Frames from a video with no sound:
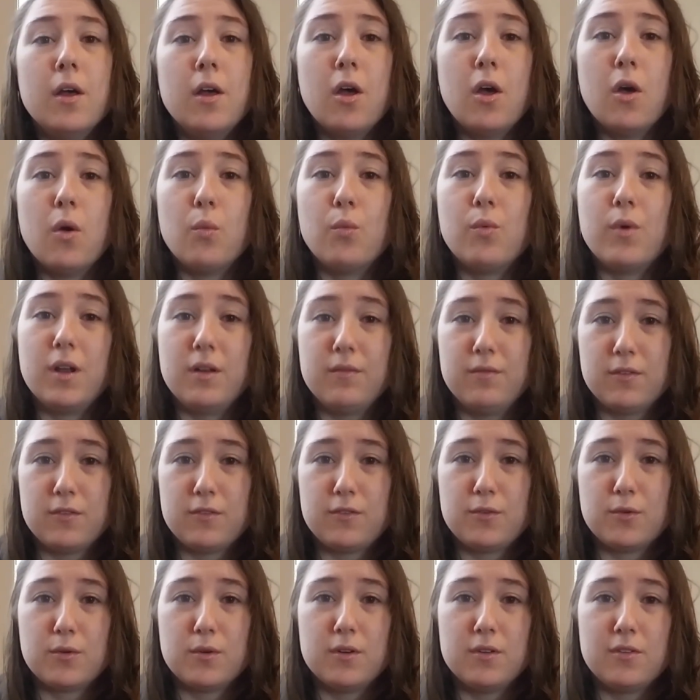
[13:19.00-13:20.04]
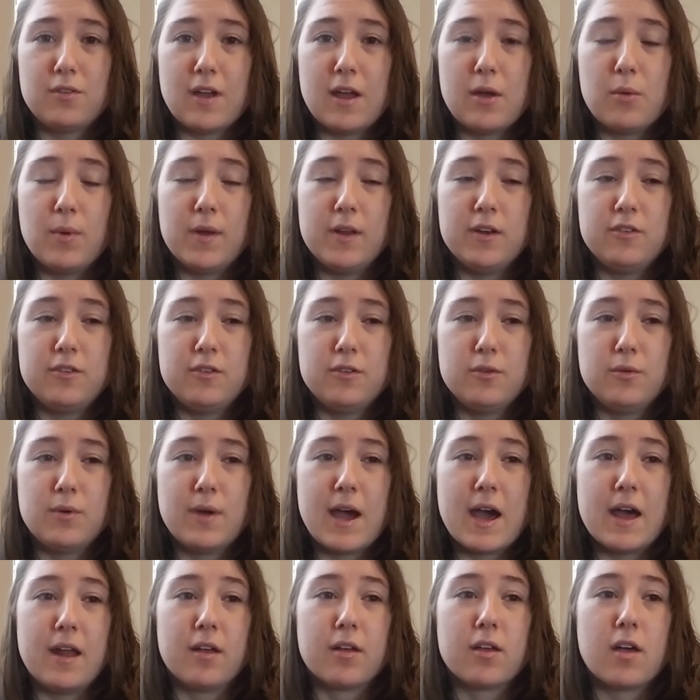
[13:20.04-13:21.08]
One of the stores I went to
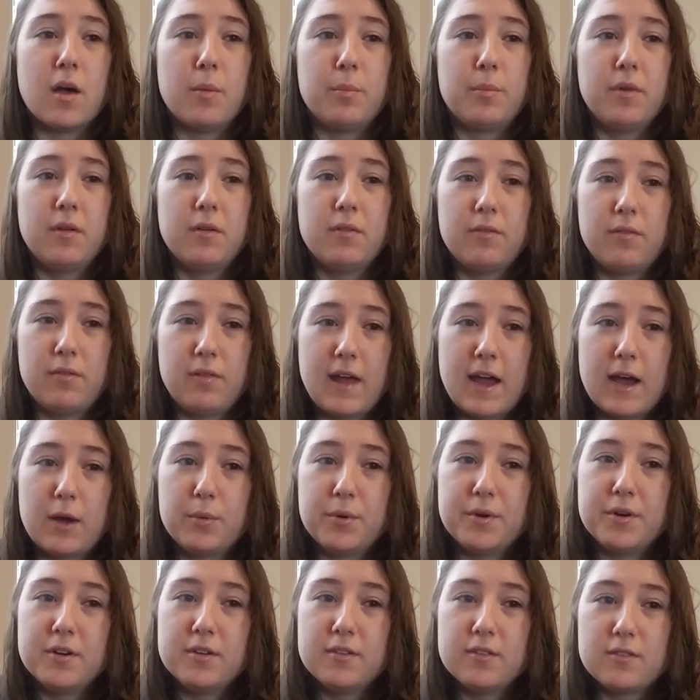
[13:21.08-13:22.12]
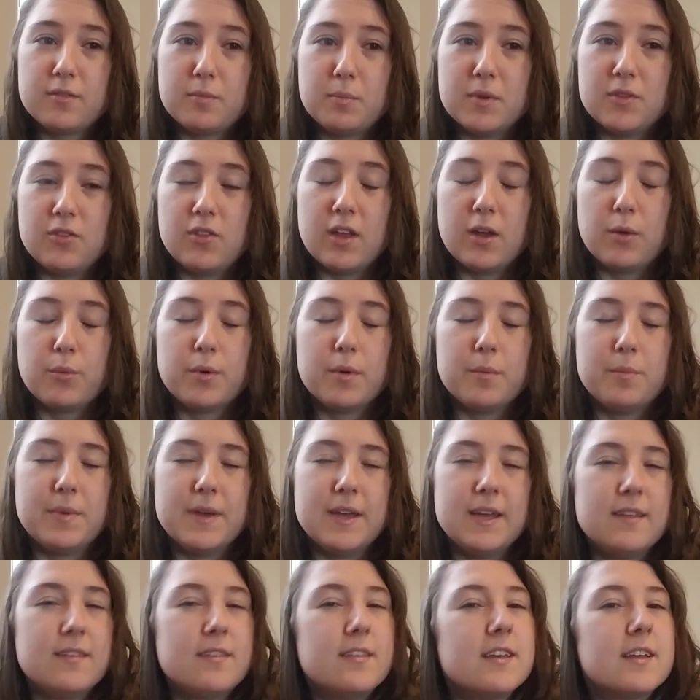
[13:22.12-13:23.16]
had a couple of flowers, but they were
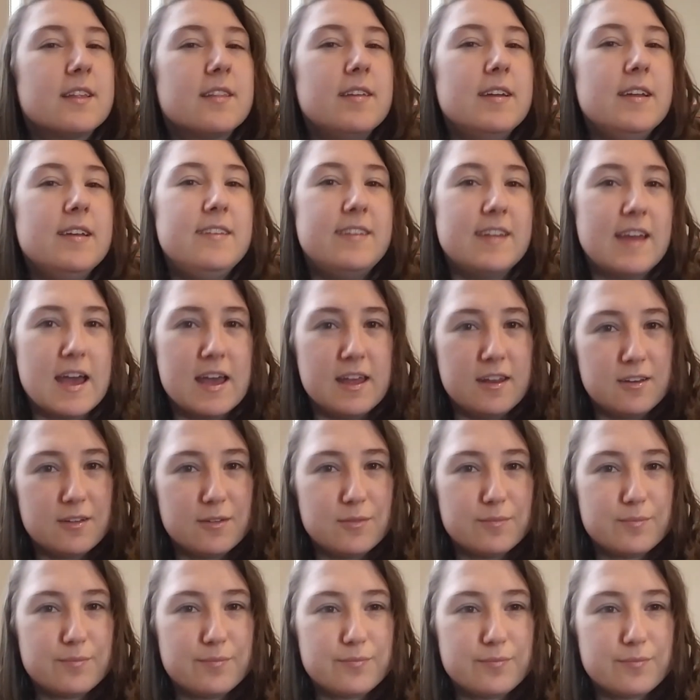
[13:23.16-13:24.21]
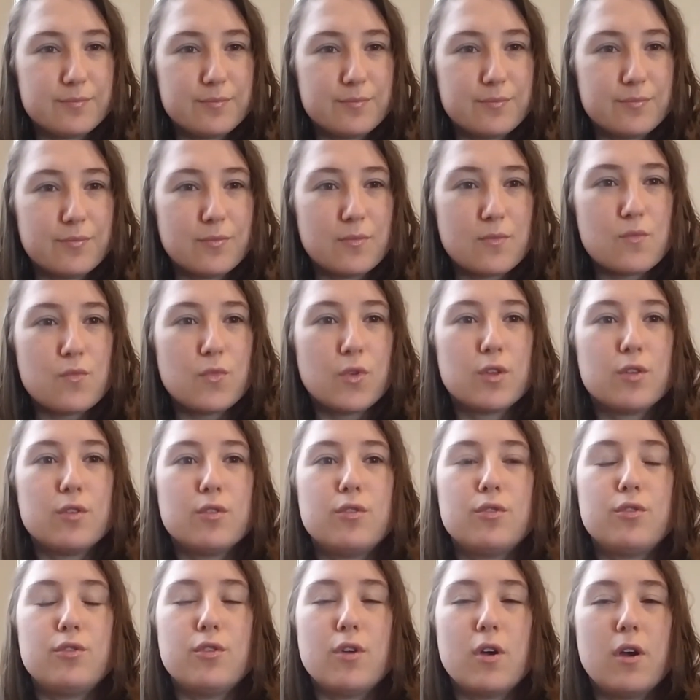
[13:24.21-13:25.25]
basically dead.
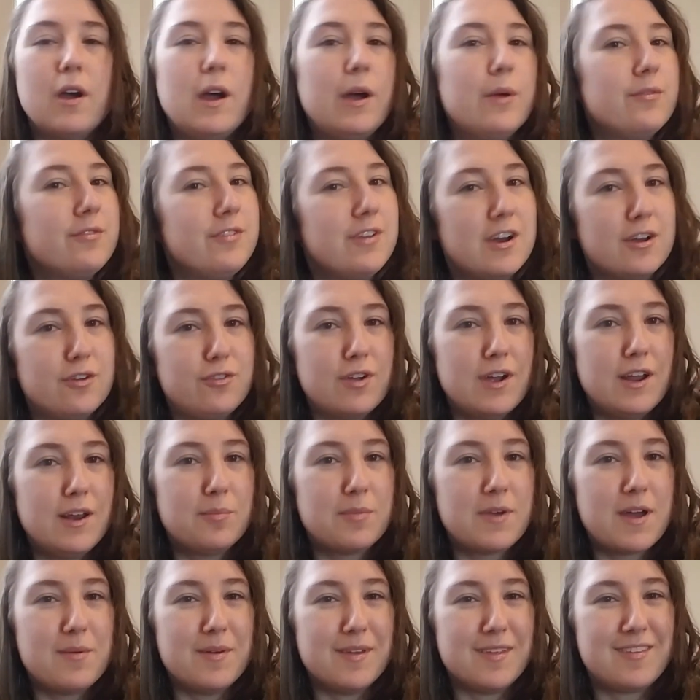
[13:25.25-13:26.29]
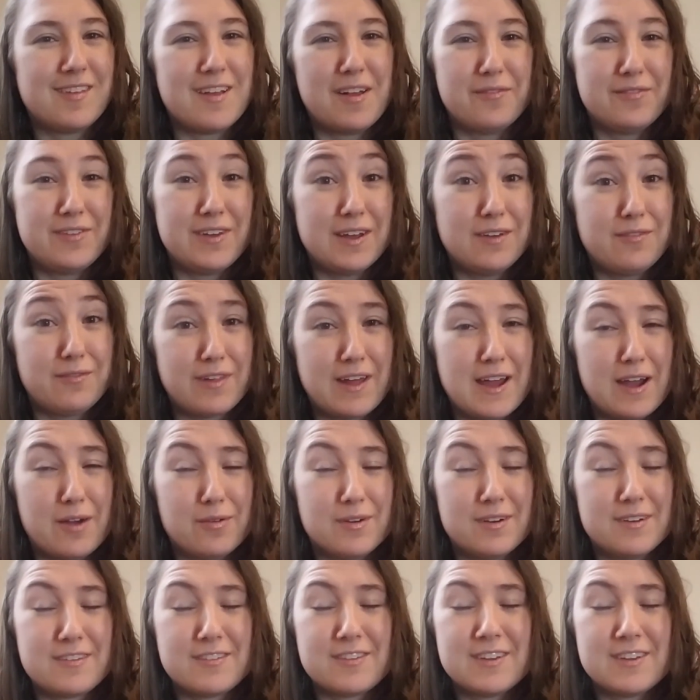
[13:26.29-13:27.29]
So I was not trying to buy myself dead flowers.